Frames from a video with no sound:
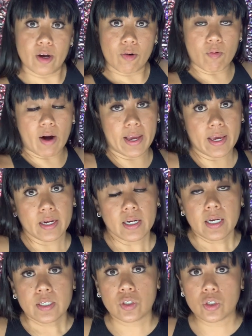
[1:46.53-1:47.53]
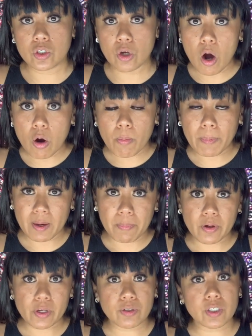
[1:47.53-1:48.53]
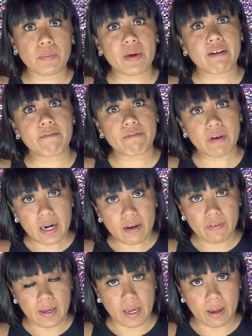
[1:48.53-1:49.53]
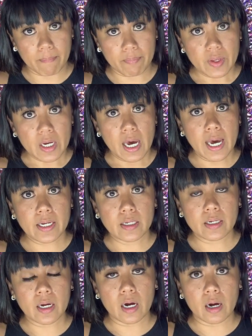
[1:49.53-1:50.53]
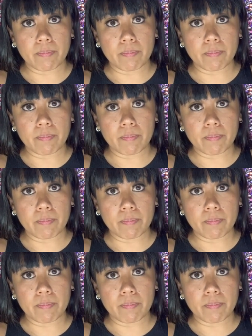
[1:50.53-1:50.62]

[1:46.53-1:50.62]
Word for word: right? So people used to make fun of him and um,